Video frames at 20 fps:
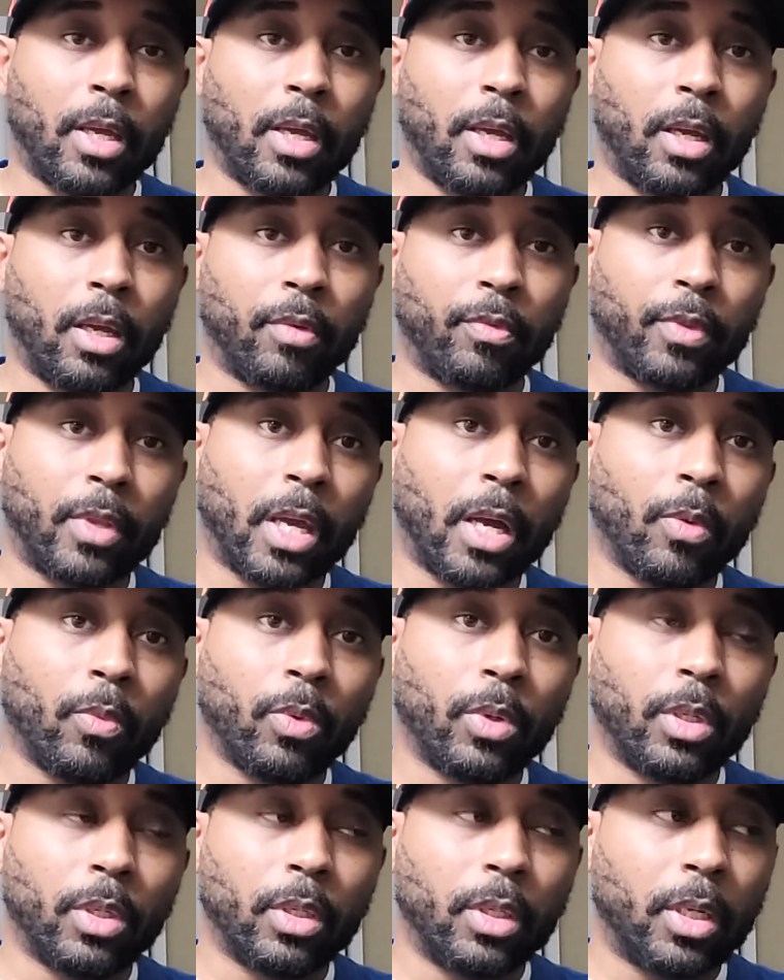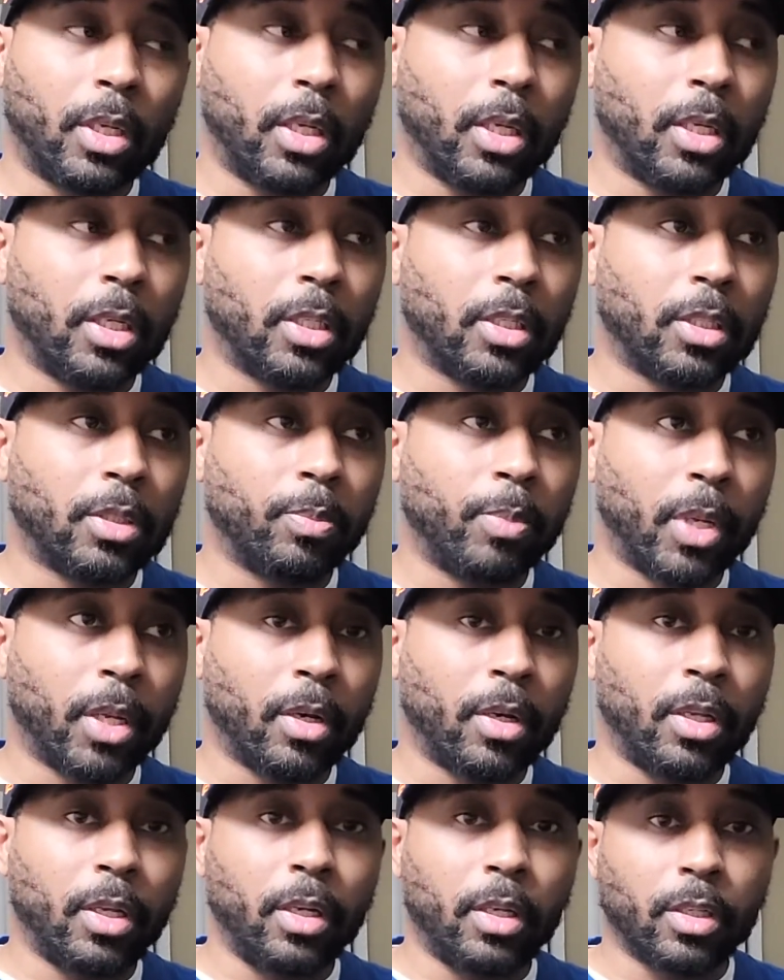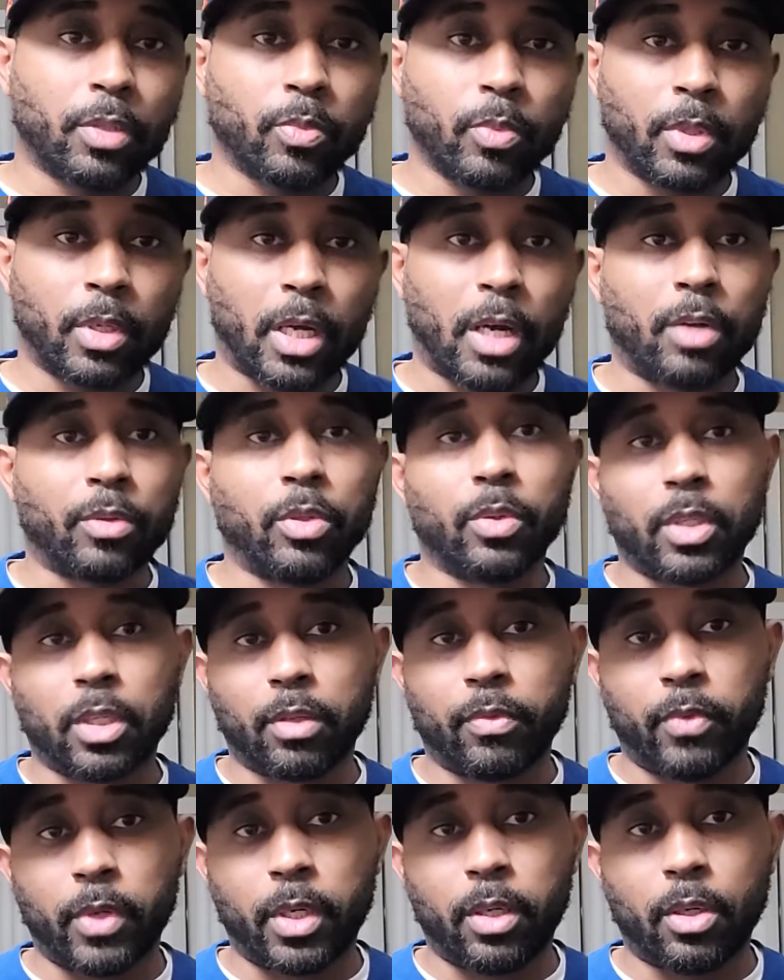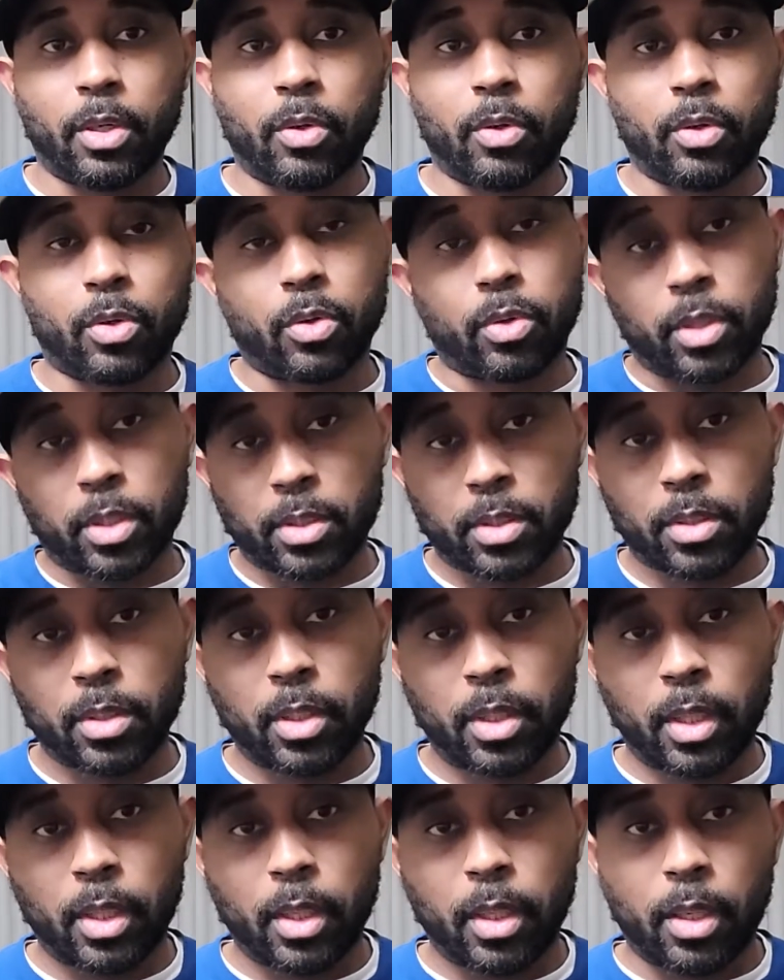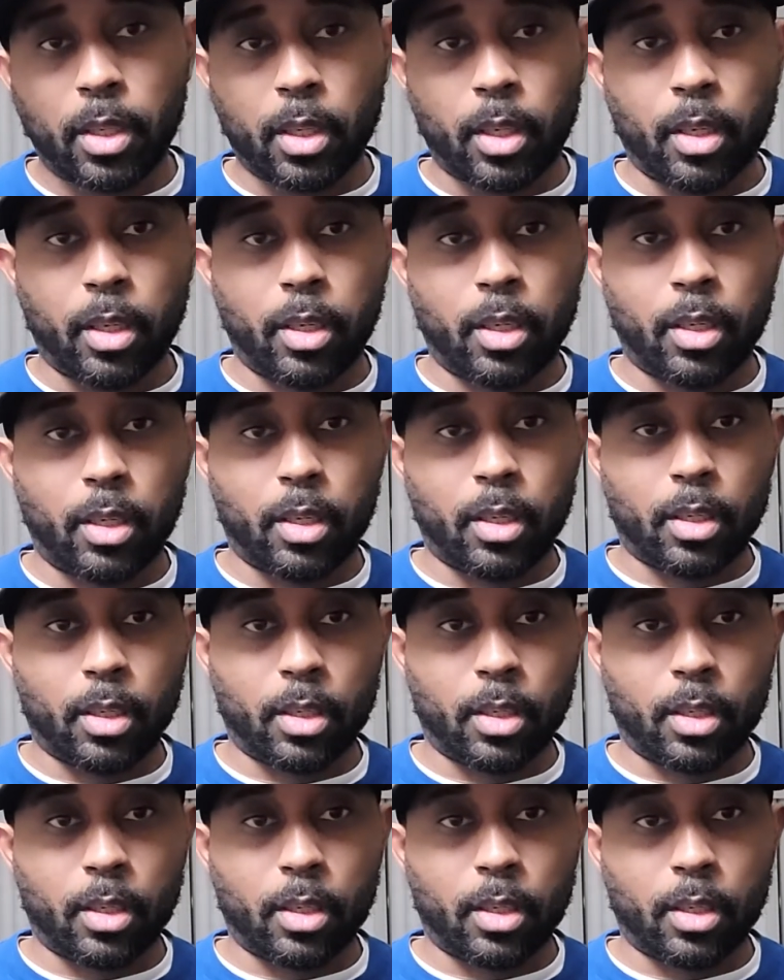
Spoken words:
If that one is better than this one, I'll do another video, of course, and